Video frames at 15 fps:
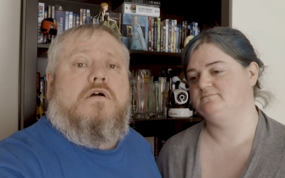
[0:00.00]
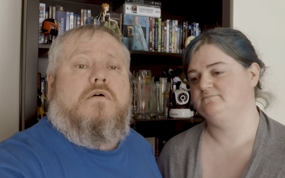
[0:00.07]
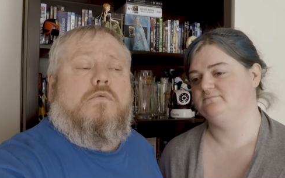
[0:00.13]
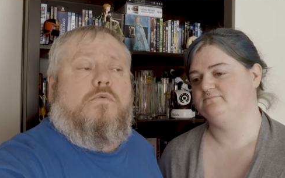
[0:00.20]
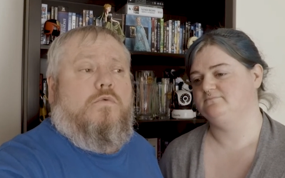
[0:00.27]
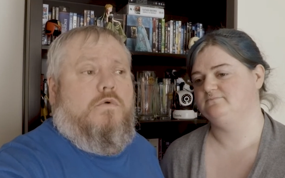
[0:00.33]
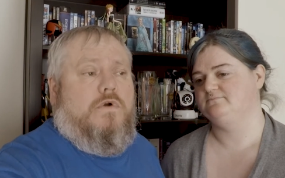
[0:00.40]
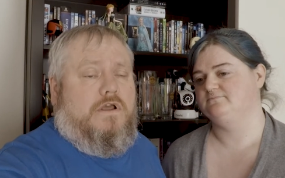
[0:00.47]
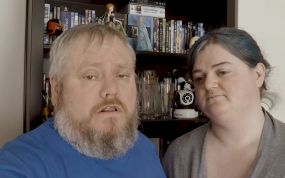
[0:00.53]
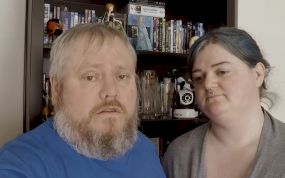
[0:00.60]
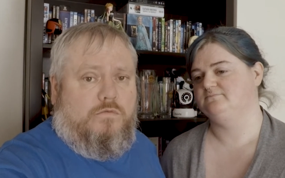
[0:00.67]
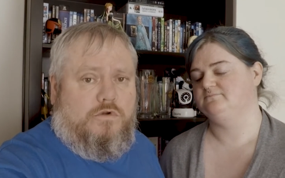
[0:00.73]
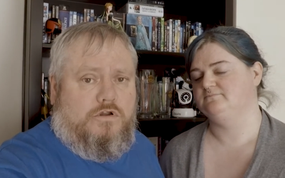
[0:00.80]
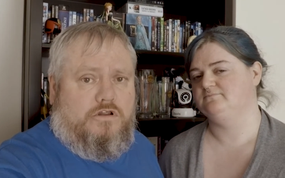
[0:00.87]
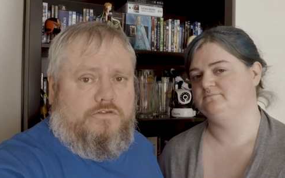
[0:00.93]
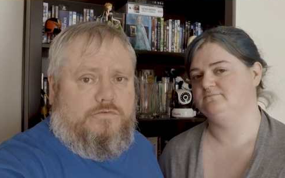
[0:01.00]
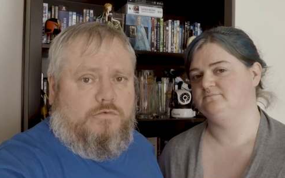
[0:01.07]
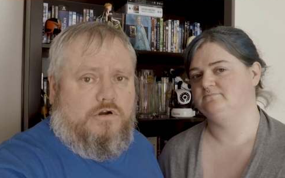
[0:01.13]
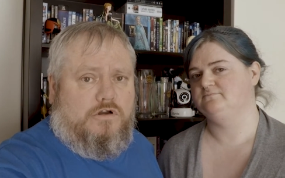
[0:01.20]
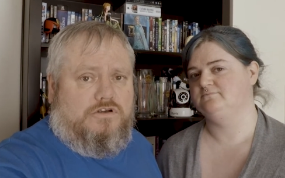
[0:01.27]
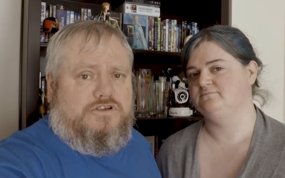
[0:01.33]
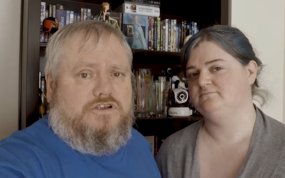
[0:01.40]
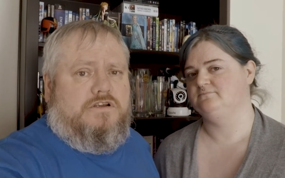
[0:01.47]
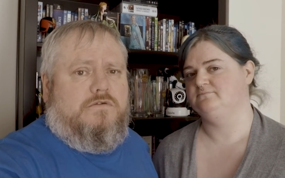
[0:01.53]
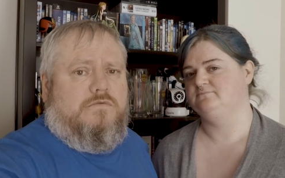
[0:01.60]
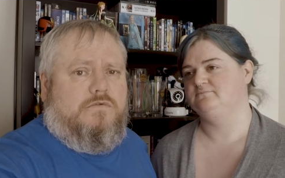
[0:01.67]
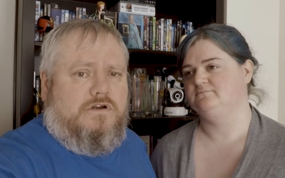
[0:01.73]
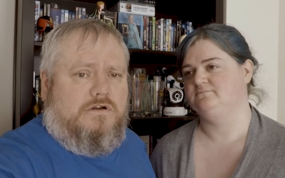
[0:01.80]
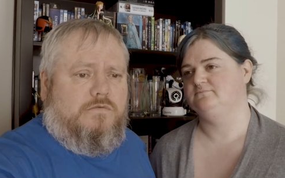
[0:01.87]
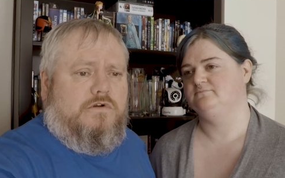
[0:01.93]
Speaker 1: well worth watching.
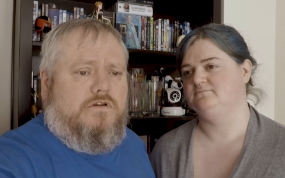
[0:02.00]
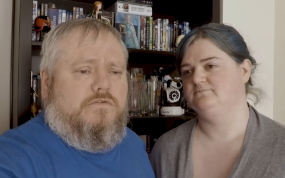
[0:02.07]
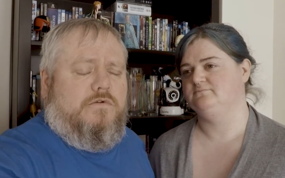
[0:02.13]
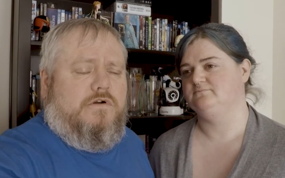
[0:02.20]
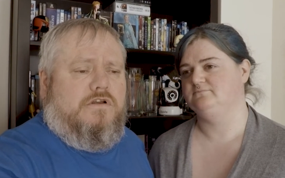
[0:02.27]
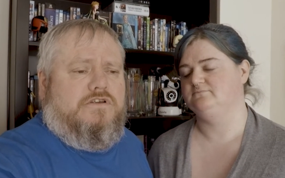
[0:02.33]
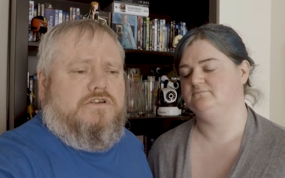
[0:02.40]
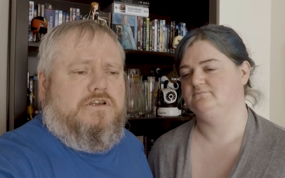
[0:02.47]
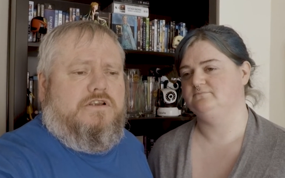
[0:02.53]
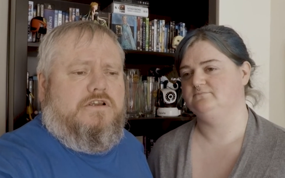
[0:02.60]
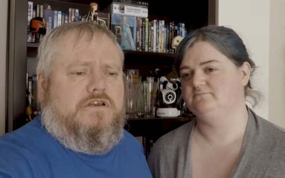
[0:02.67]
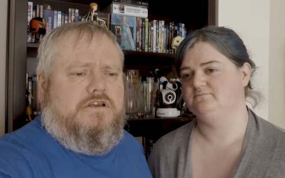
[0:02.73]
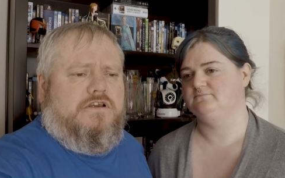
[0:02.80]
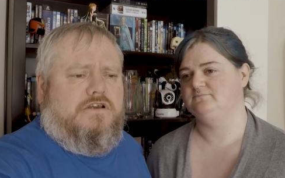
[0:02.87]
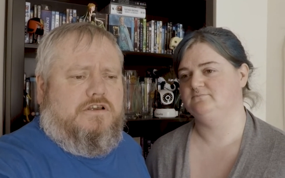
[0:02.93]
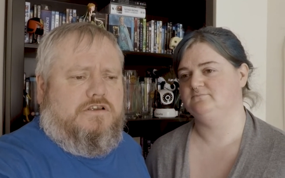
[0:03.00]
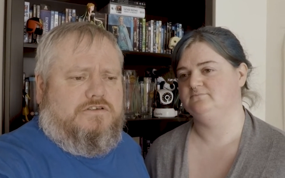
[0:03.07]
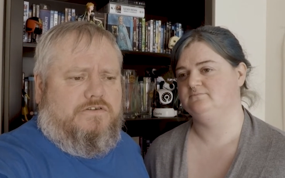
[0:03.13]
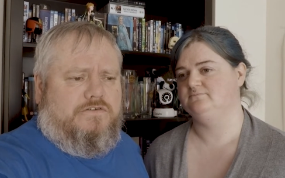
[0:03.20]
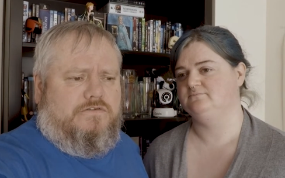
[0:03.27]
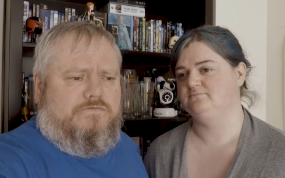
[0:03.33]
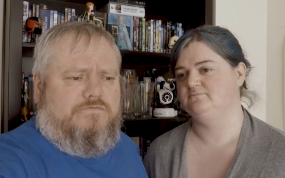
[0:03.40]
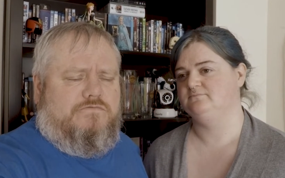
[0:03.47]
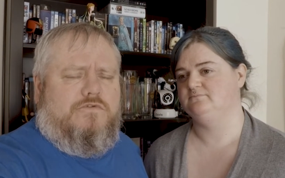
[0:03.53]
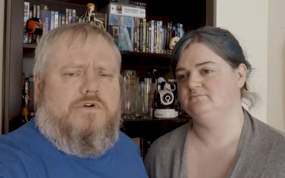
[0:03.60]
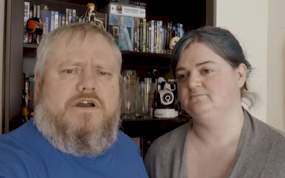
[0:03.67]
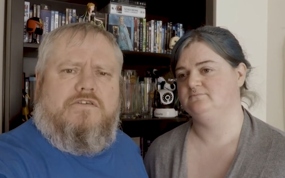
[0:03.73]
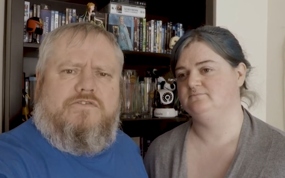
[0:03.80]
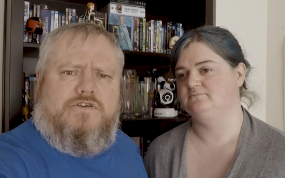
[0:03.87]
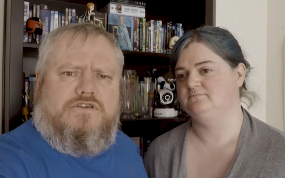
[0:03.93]
Well worth watching. Uh, there's quite
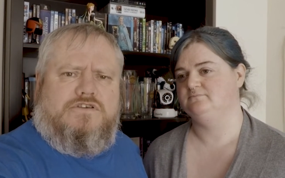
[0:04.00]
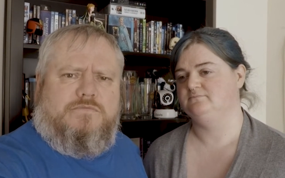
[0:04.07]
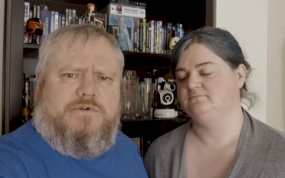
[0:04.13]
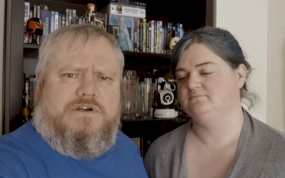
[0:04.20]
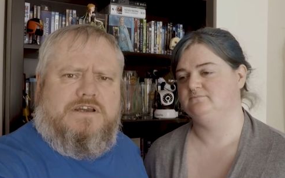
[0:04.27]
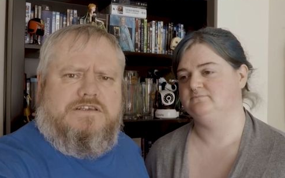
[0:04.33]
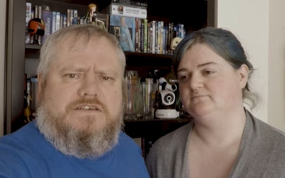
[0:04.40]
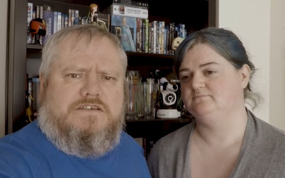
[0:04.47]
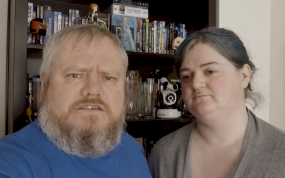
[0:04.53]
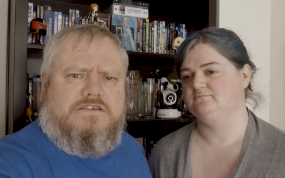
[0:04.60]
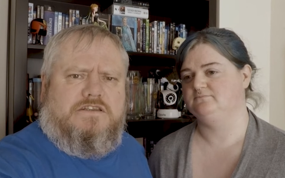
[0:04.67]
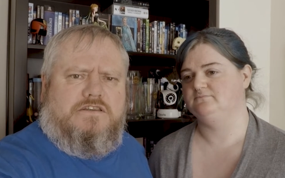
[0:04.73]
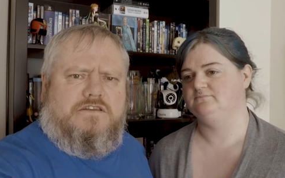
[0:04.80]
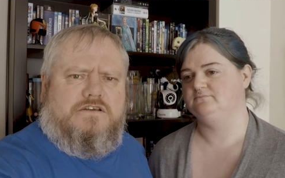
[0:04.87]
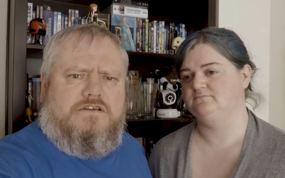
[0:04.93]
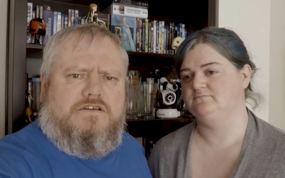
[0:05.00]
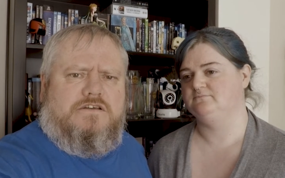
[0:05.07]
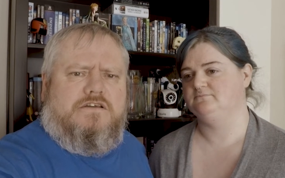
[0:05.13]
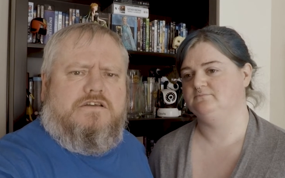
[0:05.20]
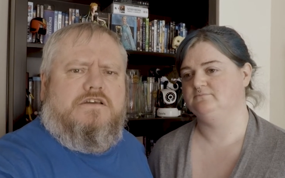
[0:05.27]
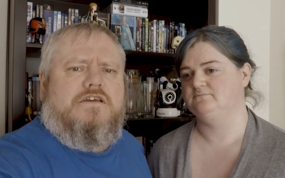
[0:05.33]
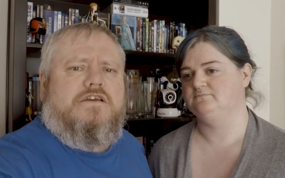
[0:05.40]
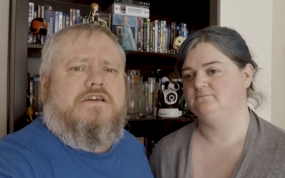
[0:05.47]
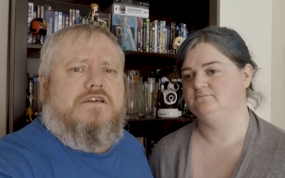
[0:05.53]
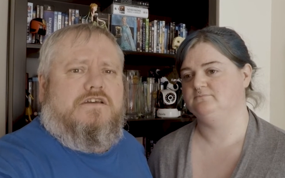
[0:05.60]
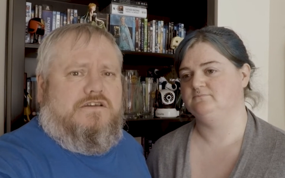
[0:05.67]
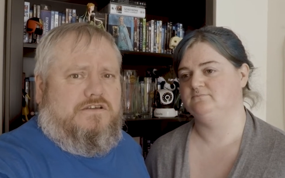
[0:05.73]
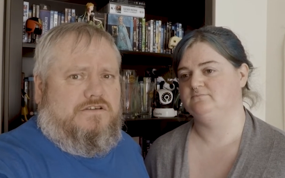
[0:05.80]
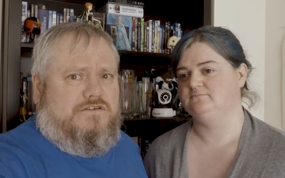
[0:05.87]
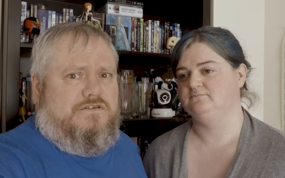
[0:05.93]
a few surprises in there,
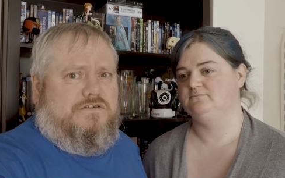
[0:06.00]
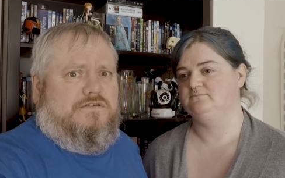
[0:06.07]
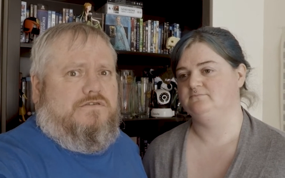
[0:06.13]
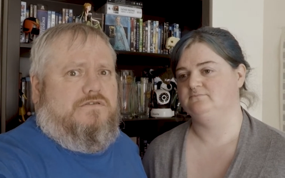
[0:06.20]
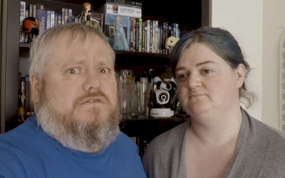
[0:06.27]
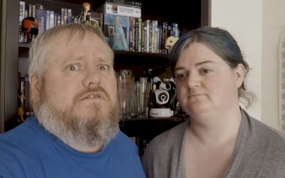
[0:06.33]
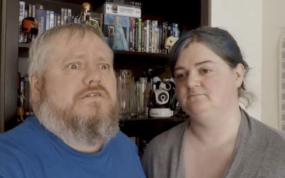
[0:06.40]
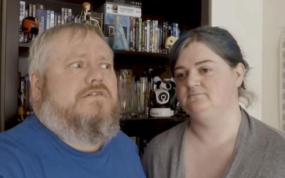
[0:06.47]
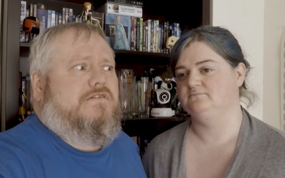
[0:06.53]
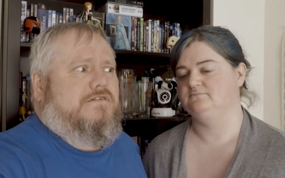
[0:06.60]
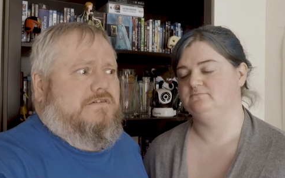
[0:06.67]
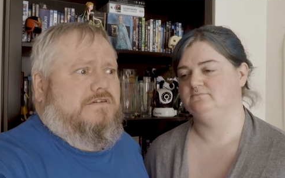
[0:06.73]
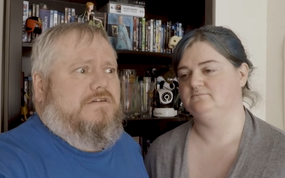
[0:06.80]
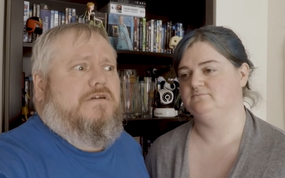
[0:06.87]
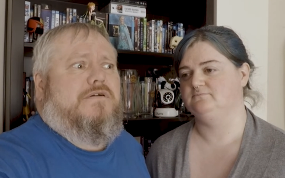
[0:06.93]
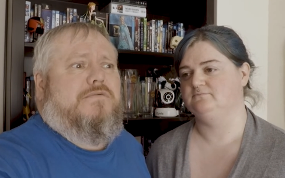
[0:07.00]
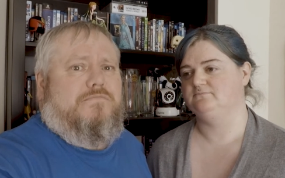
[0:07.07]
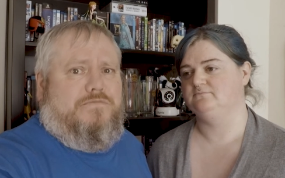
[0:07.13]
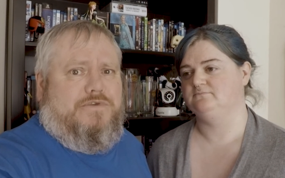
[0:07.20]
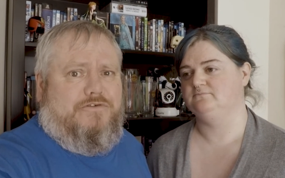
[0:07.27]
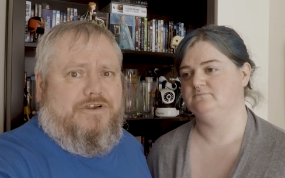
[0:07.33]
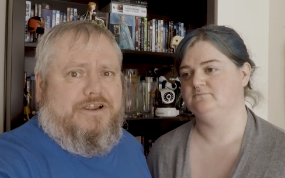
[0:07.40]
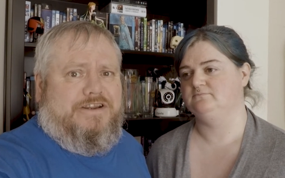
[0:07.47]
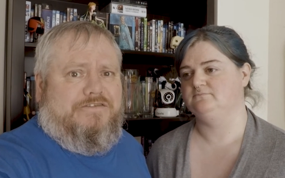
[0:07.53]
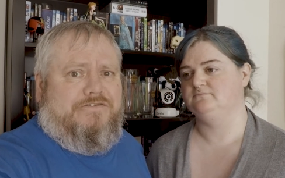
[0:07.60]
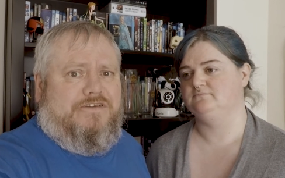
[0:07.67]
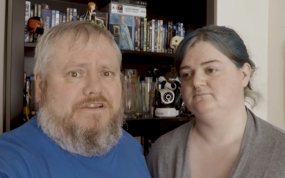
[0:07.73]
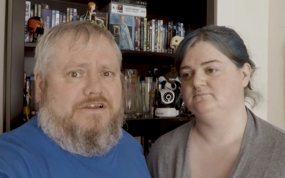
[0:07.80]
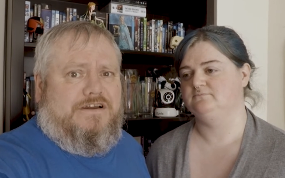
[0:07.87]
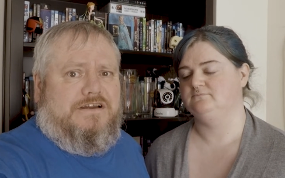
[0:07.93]
so be ready for
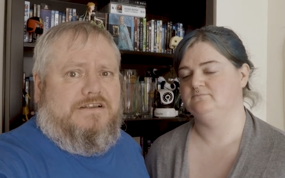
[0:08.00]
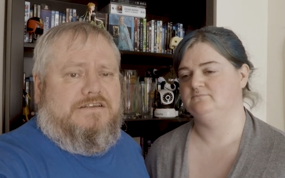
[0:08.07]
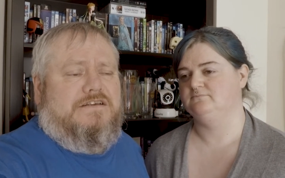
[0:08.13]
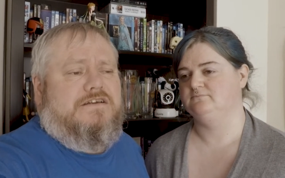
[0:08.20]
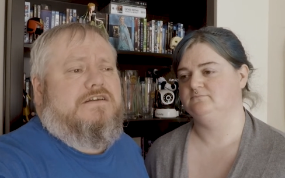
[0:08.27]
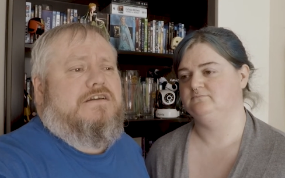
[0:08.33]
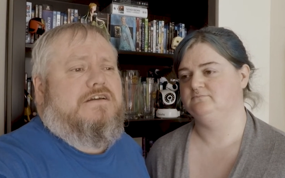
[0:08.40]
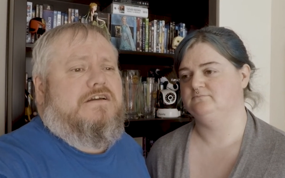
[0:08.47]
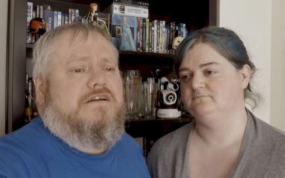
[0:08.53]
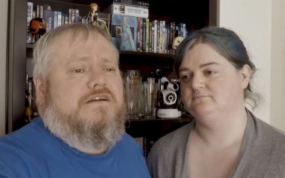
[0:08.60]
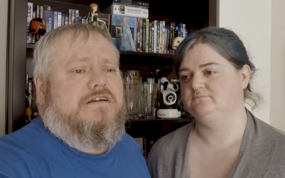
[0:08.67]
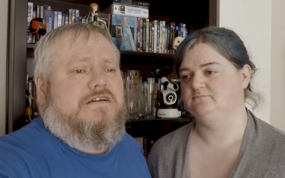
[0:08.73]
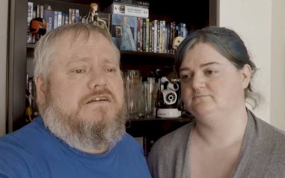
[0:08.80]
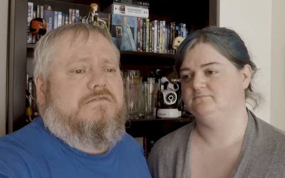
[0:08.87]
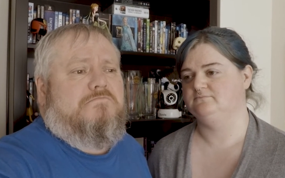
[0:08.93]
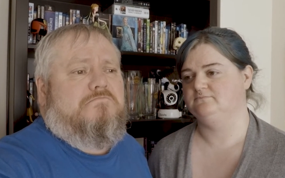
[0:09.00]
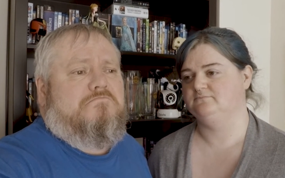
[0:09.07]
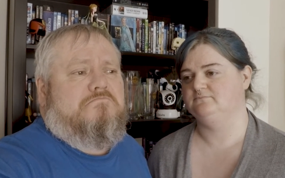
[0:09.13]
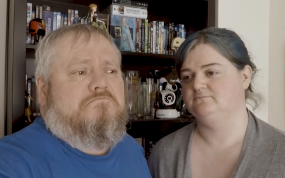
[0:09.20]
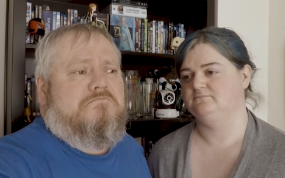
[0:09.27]
that. Um,